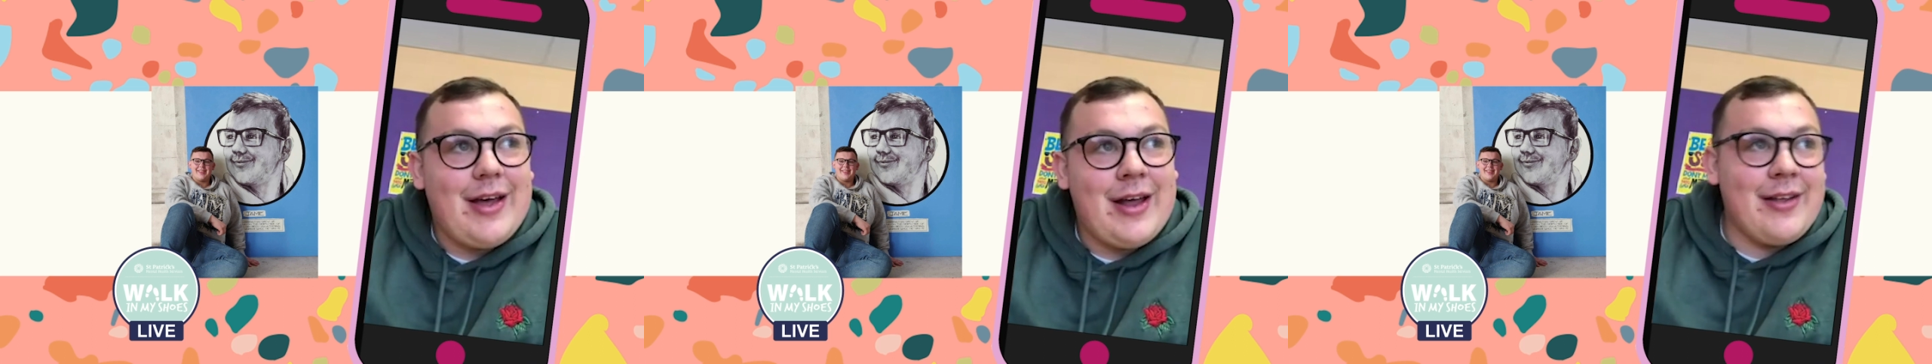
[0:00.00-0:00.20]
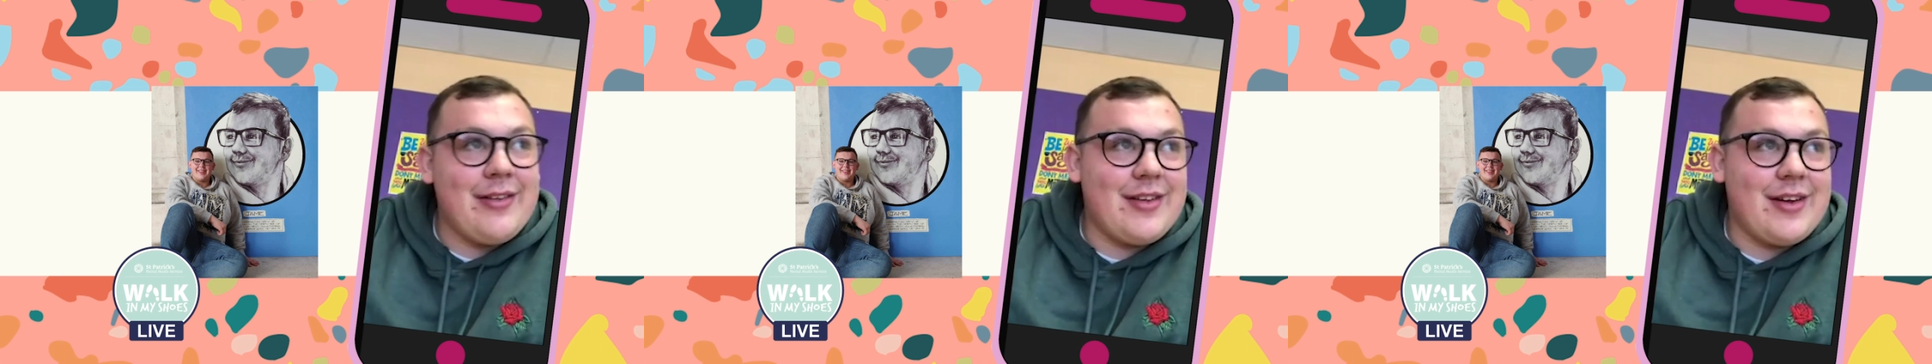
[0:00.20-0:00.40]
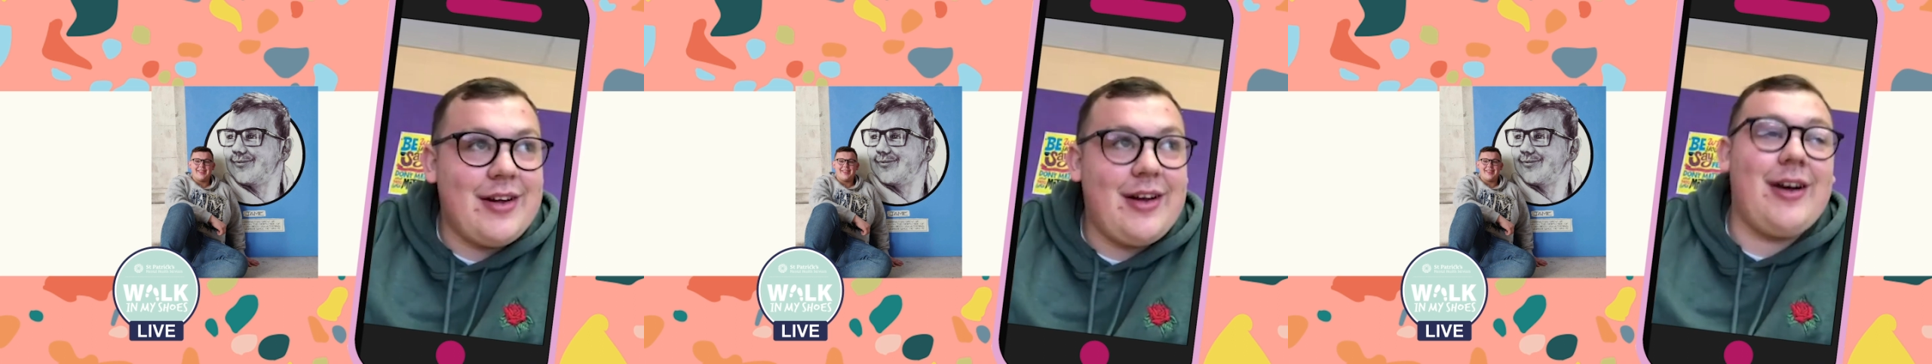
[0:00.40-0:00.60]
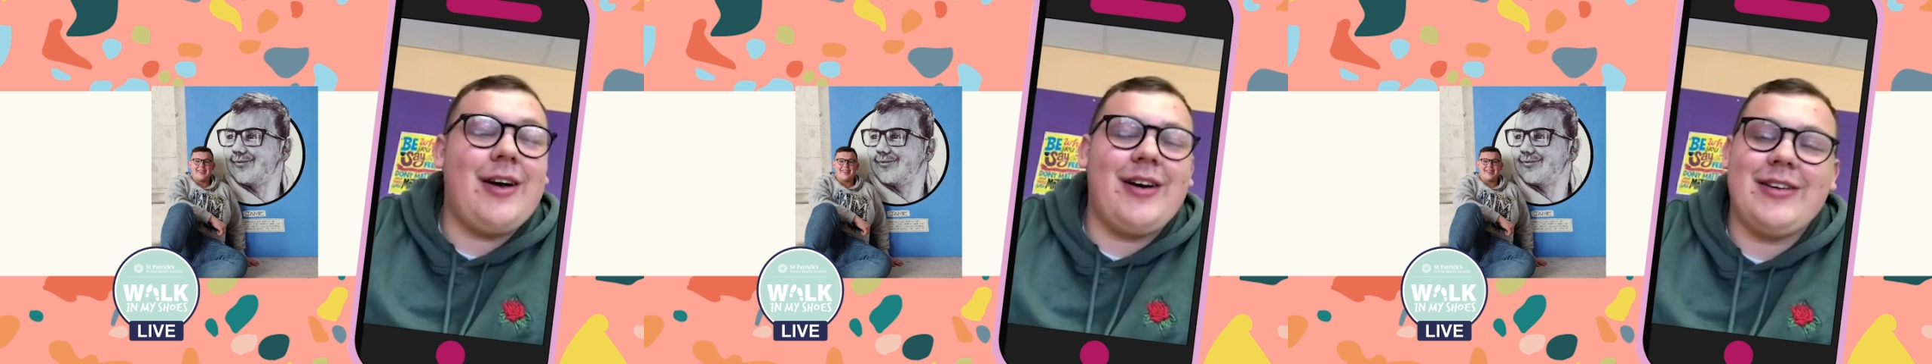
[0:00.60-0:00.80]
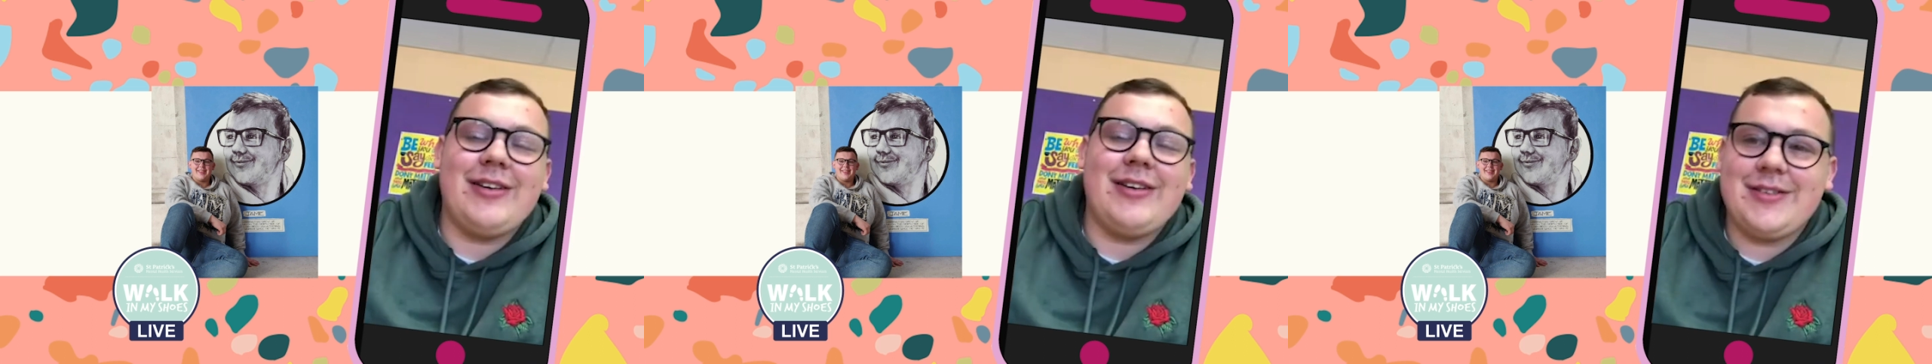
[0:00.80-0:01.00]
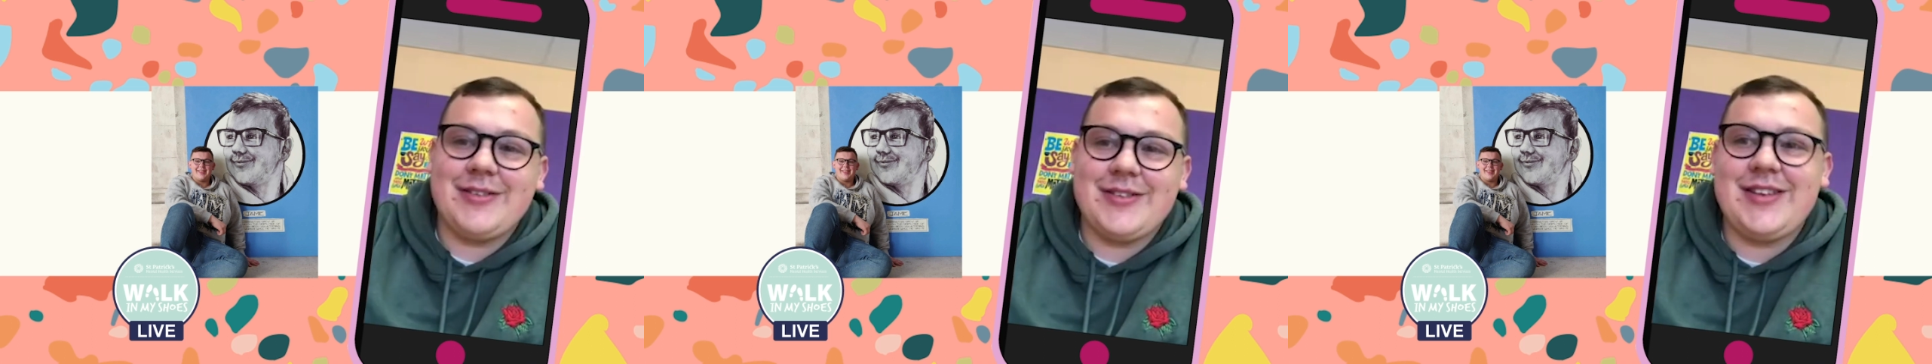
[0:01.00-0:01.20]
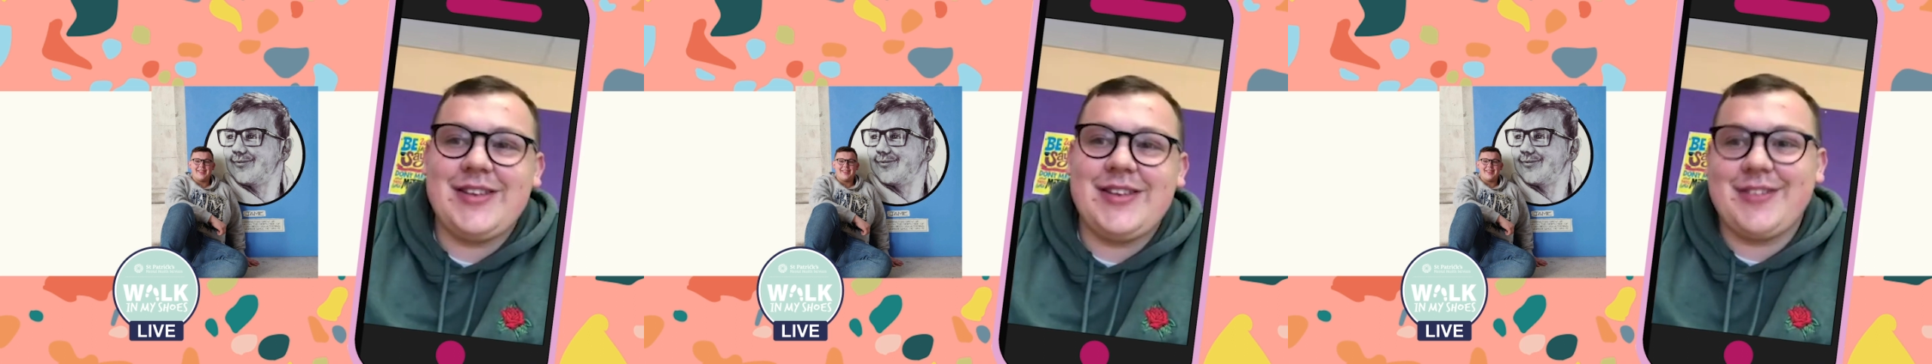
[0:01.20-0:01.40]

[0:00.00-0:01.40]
And I said, "Oh, there's this